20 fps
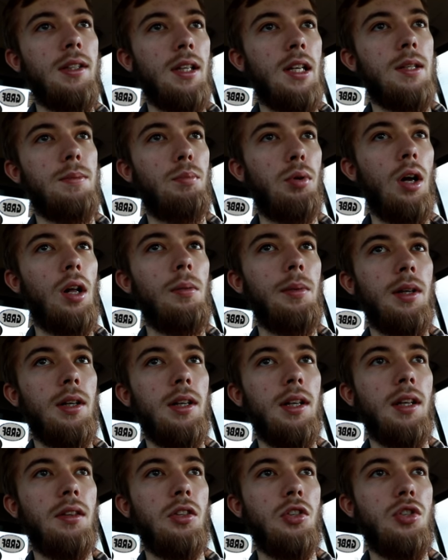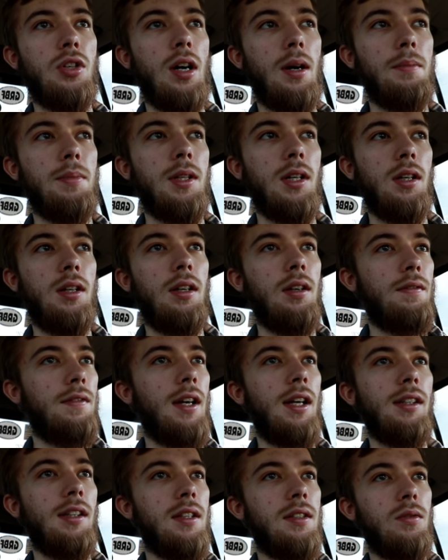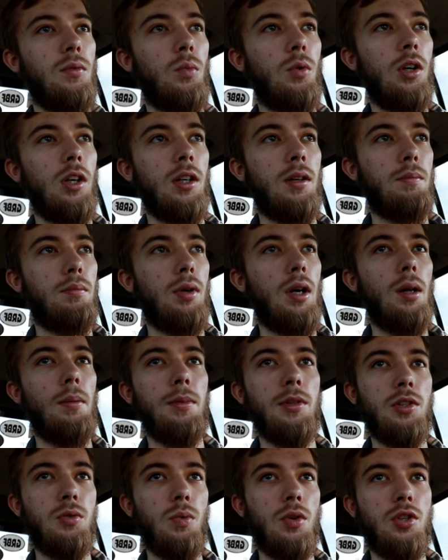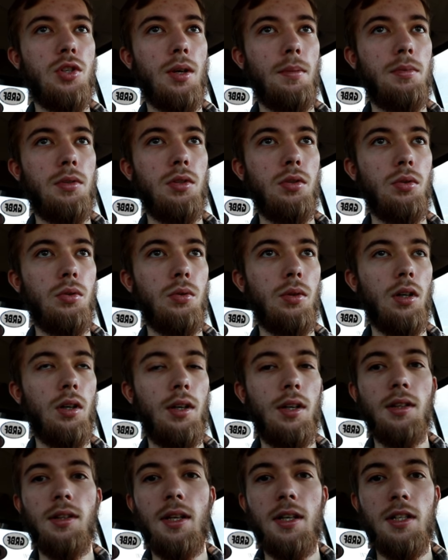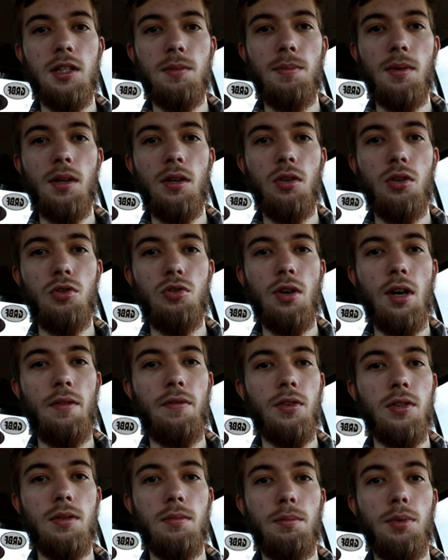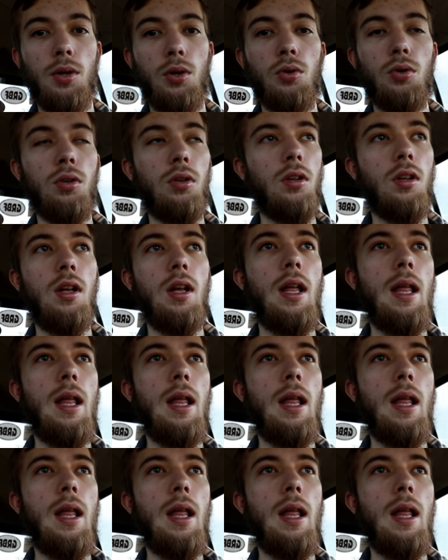That's probably gonna get the job done. If that doesn't work, probably switch up to inline spinner and try for some pickerel.